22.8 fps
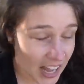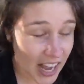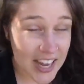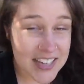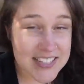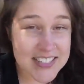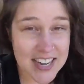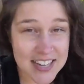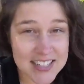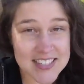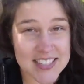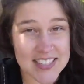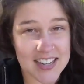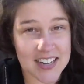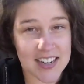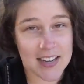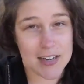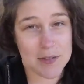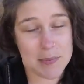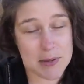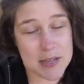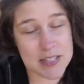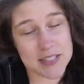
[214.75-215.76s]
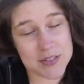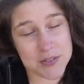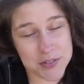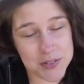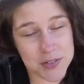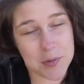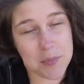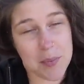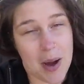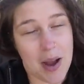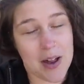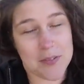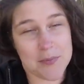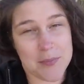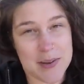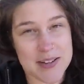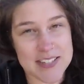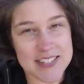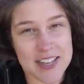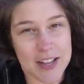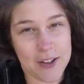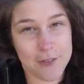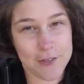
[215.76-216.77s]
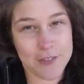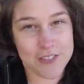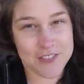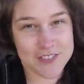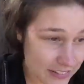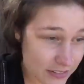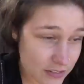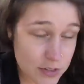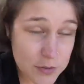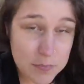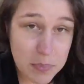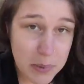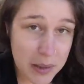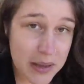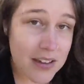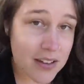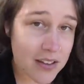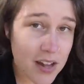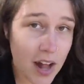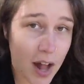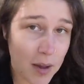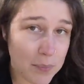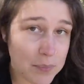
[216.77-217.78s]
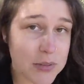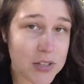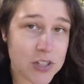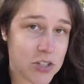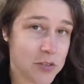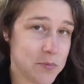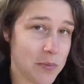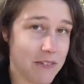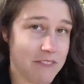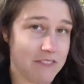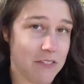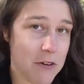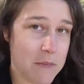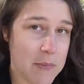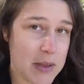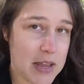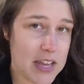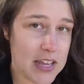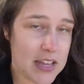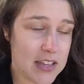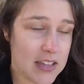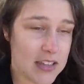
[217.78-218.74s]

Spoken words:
I texted Eric because I was so proud of myself. It was a big accomplishment for me.